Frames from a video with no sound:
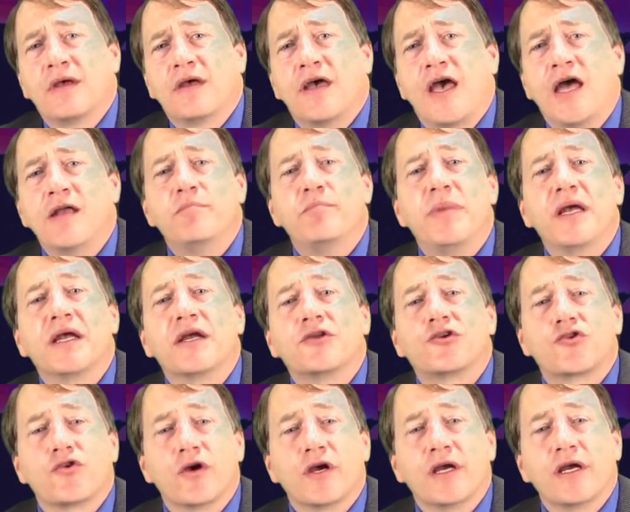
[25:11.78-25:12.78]
and
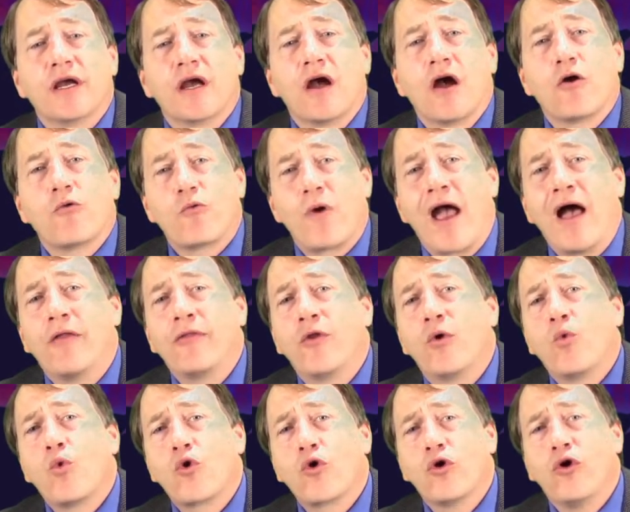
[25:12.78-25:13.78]
bigotry around the
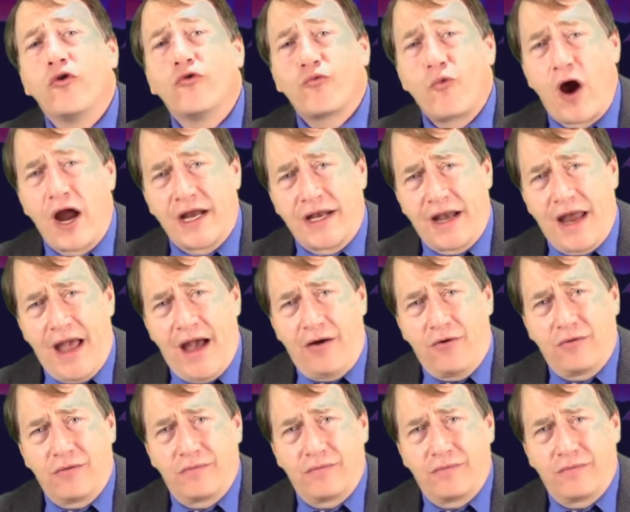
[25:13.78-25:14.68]
world right now,